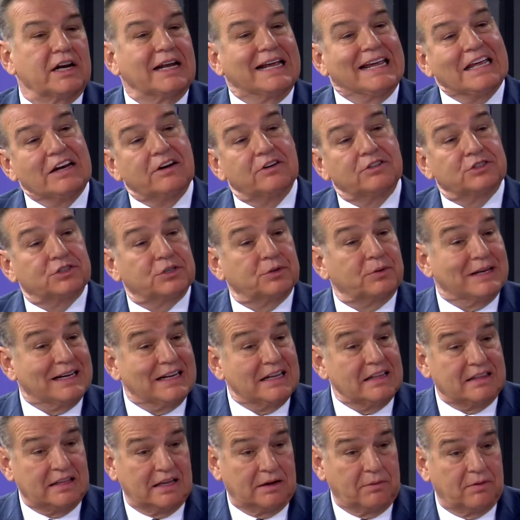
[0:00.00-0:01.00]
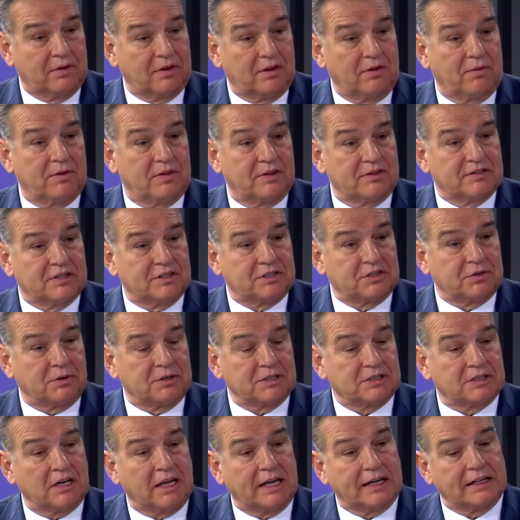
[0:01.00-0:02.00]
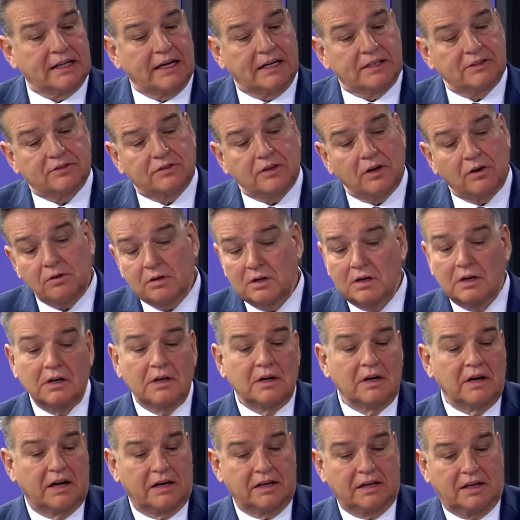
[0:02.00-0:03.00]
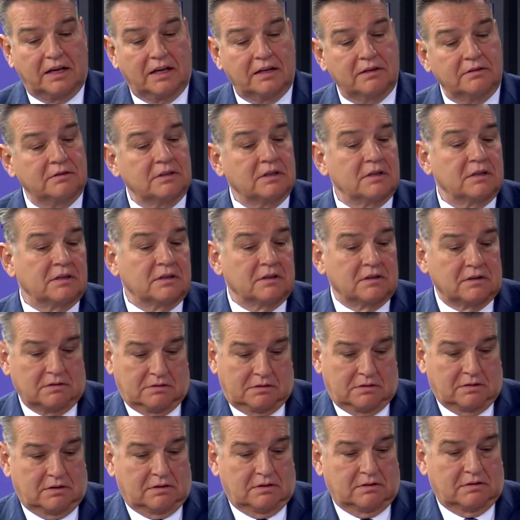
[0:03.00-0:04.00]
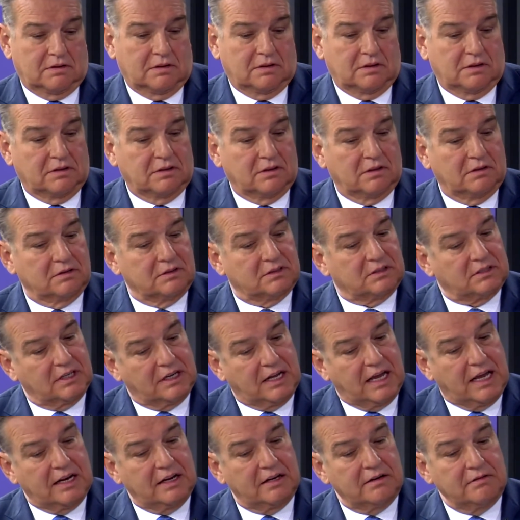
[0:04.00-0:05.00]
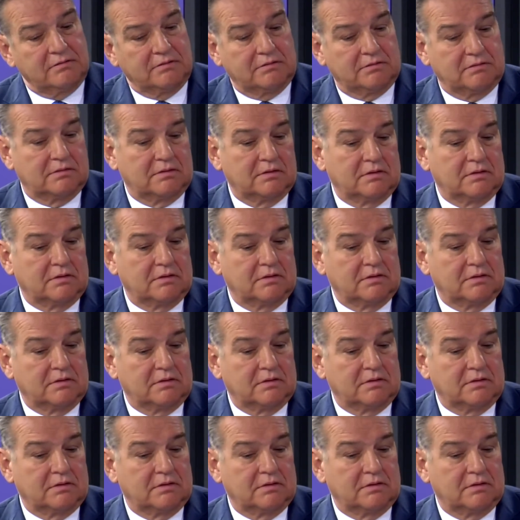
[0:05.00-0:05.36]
going to eat or chew anything with a situation like that? So again, sedated,